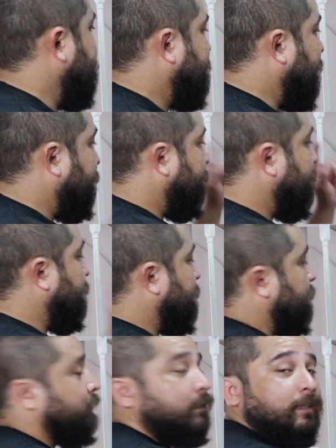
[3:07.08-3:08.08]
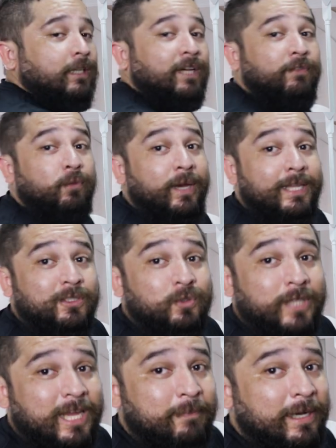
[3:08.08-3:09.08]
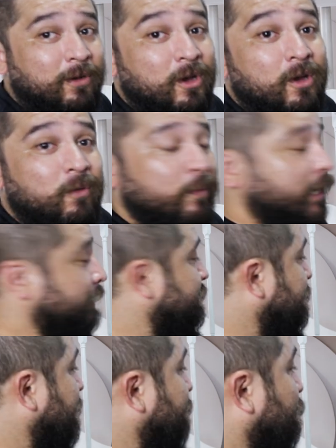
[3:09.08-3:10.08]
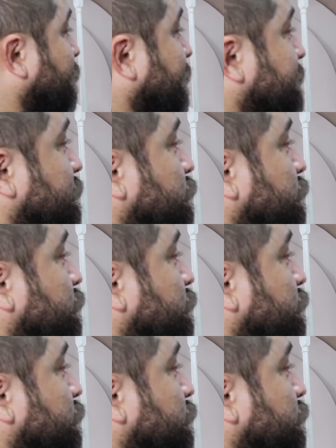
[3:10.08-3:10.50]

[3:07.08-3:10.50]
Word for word: but definitely love the way this one came out. We actually never got